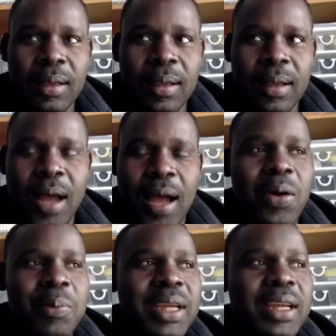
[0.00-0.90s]
How
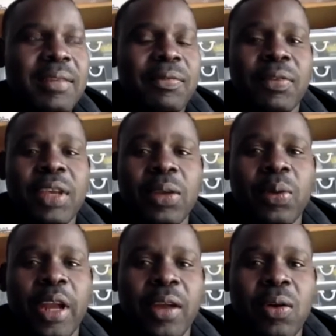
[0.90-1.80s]
am I gonna feel
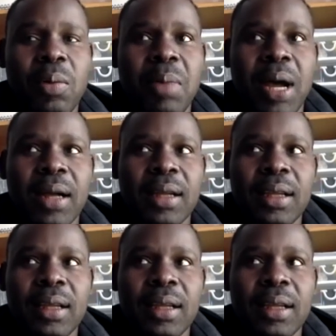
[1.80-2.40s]
when I go back?